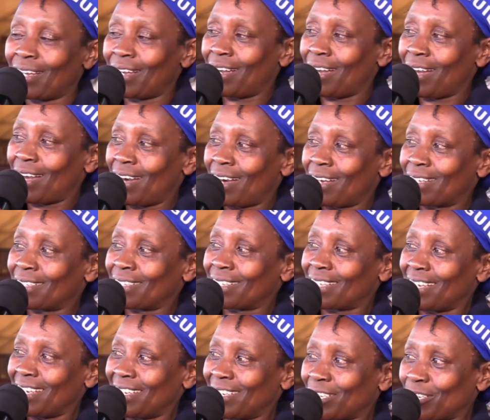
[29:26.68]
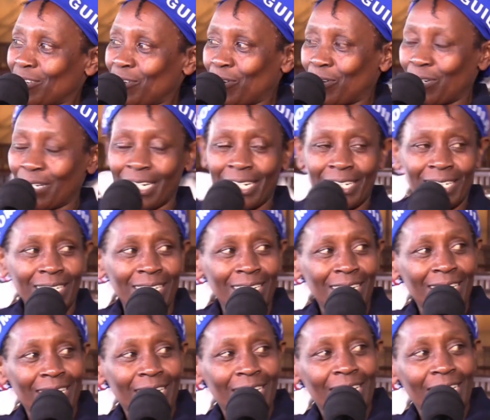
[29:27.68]
has it all,
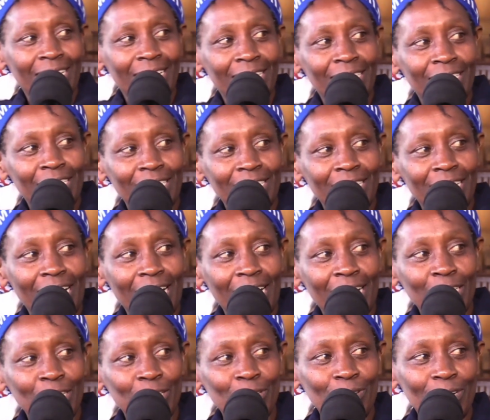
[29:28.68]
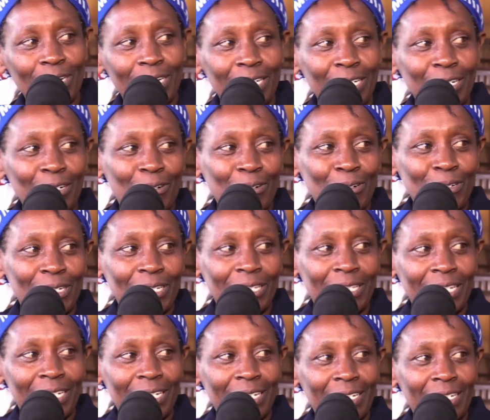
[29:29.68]
and she actually got
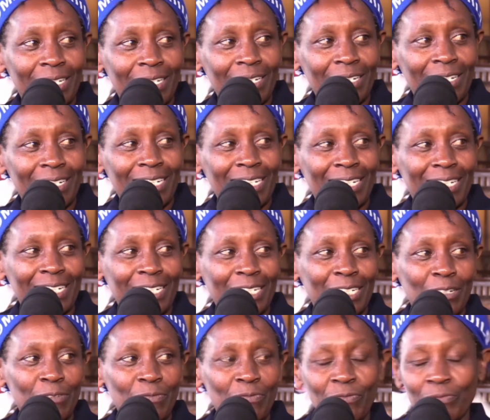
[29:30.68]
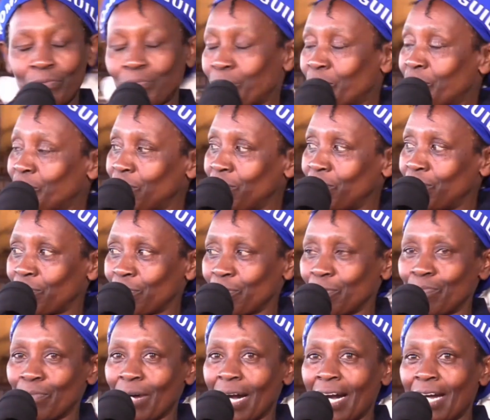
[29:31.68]
the leadership
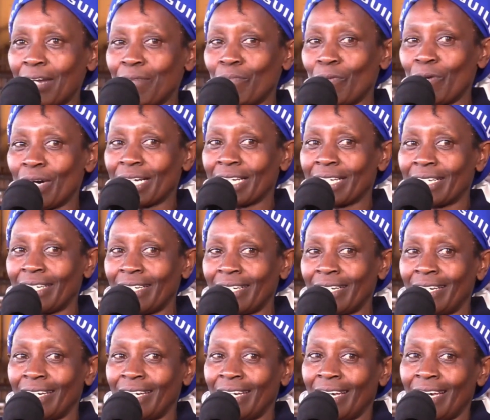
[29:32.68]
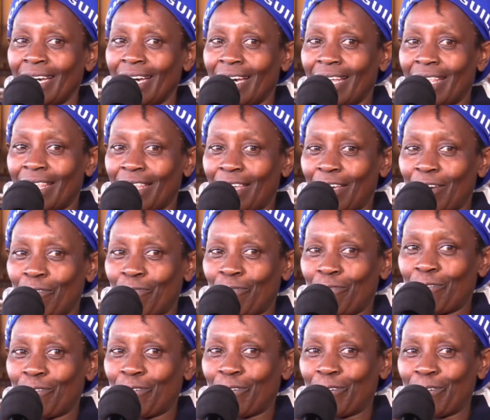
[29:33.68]
from Mwangi, and
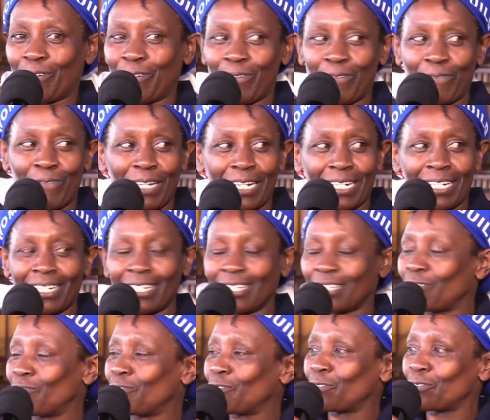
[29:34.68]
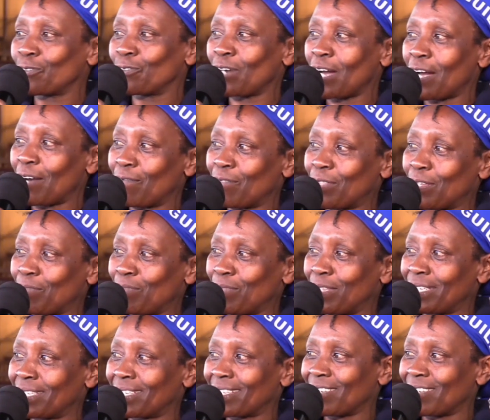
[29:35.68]
therefore we are grateful to have them this